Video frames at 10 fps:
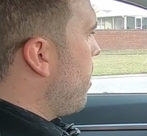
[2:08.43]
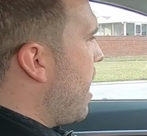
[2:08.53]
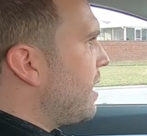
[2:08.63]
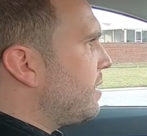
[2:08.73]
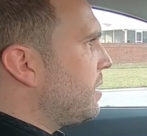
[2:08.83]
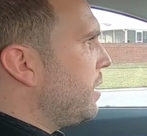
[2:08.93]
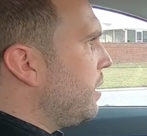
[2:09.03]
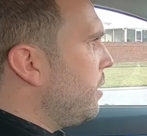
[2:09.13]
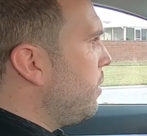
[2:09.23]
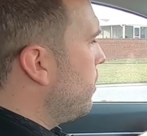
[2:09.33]

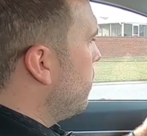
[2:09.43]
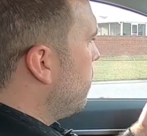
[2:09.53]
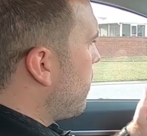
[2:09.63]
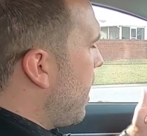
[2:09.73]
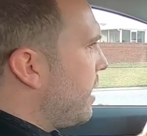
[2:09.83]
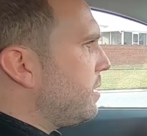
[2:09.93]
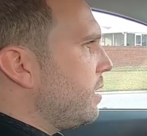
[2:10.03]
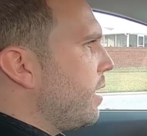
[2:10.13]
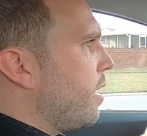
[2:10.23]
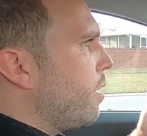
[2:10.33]
SE, the
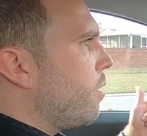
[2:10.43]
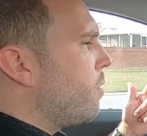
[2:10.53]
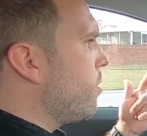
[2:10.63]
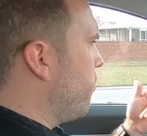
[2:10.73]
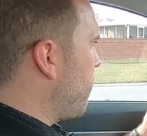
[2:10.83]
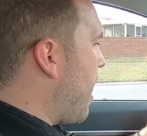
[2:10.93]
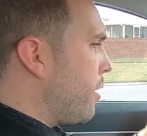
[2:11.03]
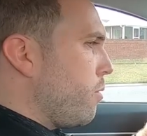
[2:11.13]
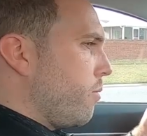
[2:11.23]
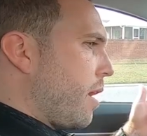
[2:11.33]
SEL, the
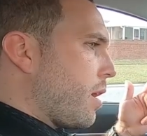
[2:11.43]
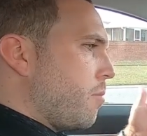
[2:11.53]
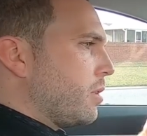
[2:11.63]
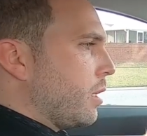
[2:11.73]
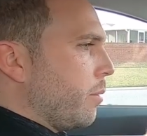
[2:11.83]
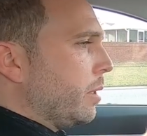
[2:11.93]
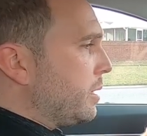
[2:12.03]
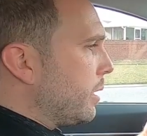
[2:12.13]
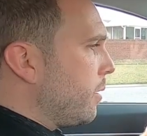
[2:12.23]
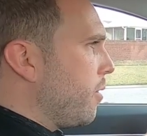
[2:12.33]
Value, then comes the
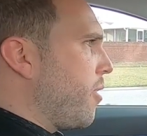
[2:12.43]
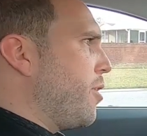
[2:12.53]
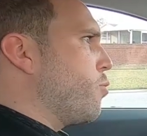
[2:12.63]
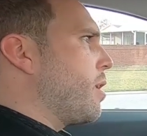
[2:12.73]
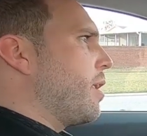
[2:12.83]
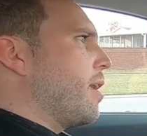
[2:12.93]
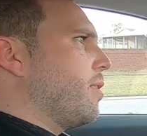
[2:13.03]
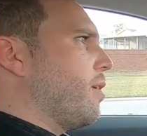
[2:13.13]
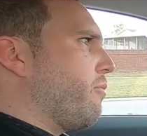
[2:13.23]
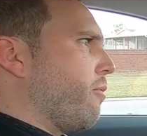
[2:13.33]
Limited. Then you can
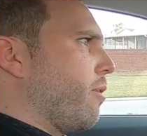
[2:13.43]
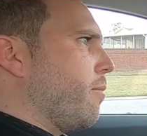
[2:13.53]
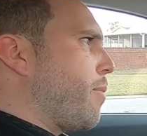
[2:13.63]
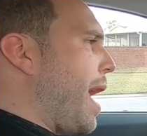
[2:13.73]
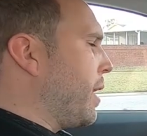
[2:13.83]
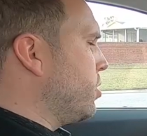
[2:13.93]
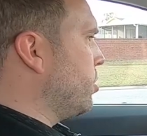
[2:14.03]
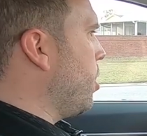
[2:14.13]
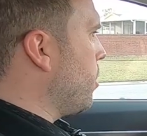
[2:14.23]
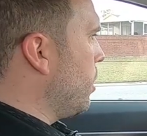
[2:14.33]
get different
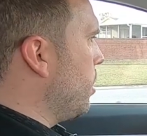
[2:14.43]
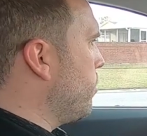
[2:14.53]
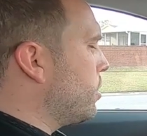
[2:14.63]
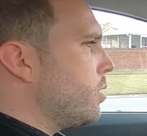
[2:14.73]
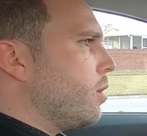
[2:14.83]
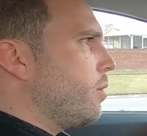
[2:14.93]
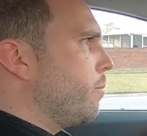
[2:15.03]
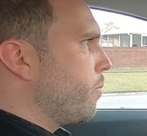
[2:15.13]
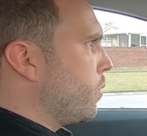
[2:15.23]
packages on the Limited.